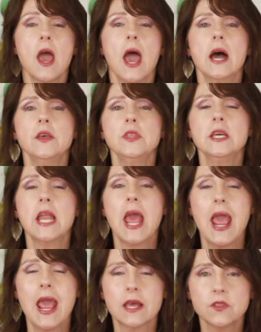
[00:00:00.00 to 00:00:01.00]
and then
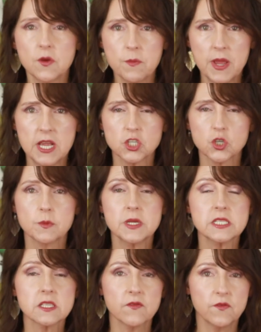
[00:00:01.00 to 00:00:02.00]
add the
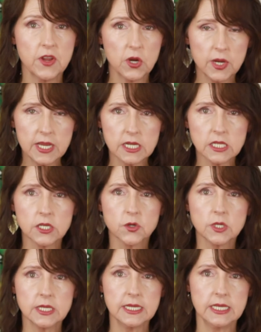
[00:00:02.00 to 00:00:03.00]
measurements very
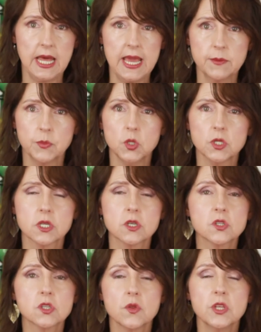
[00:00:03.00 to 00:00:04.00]
clearly labeled
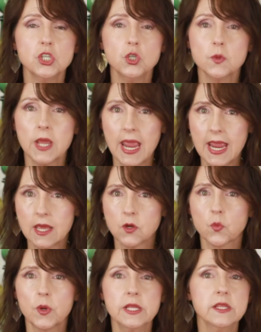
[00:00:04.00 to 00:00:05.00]
so that you can
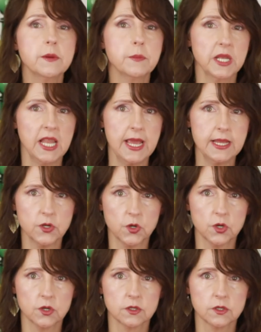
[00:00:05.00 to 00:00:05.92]
read them later.